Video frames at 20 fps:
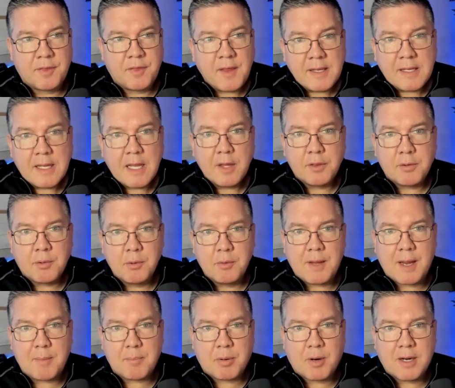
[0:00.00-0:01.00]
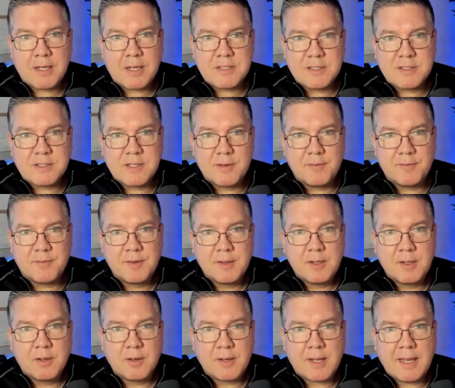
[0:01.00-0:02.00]
thinking through that process of,
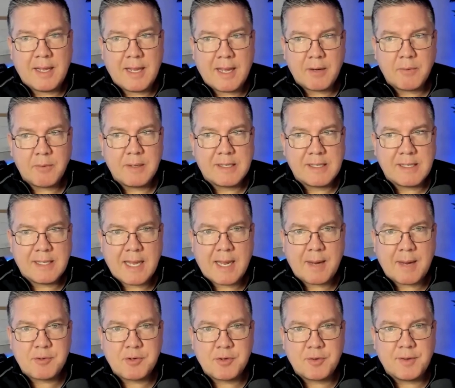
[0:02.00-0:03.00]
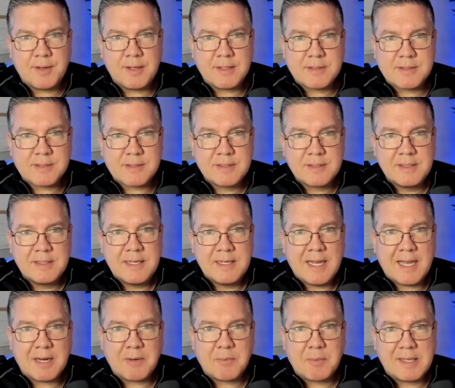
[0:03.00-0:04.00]
okay, how do I capture this?
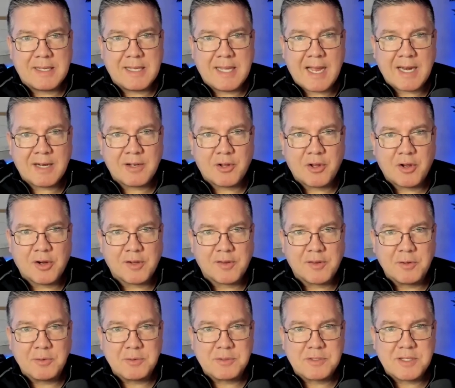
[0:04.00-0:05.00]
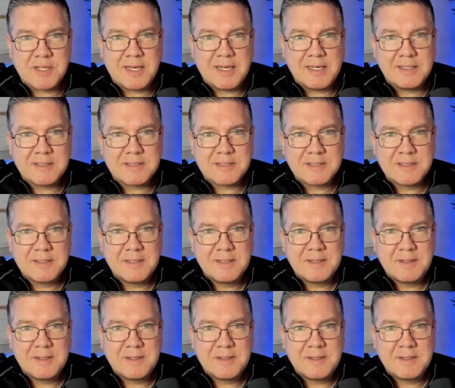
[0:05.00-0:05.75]
How do I catalog those things?